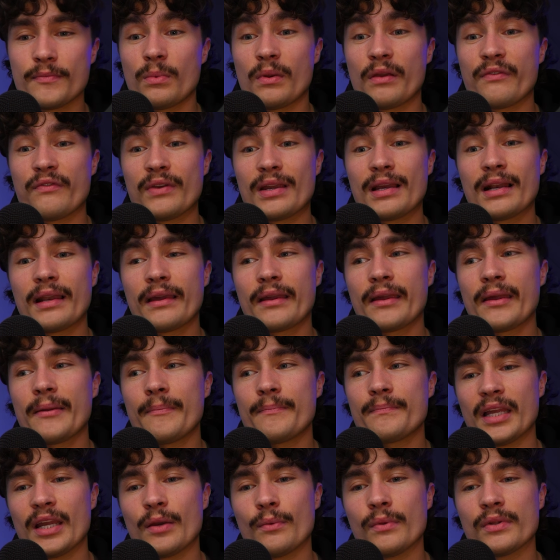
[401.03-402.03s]
But if we click it,
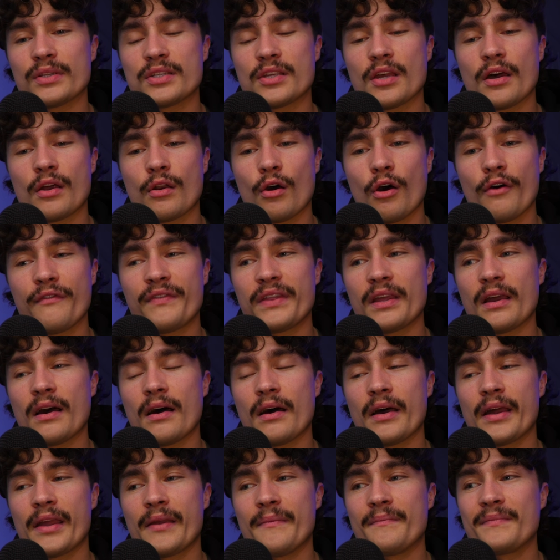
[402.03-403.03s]
it will turn off the
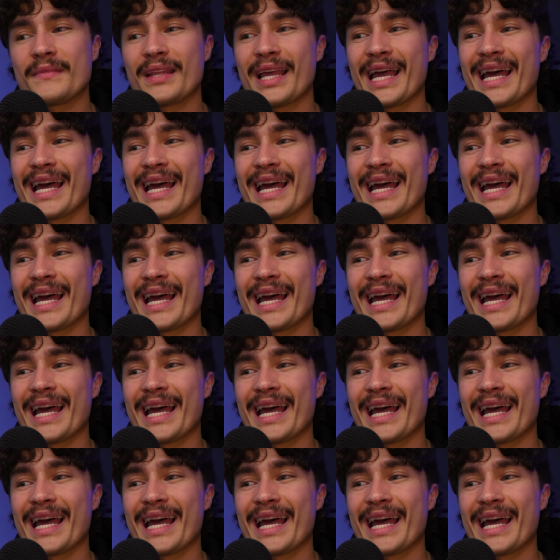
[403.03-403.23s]
eye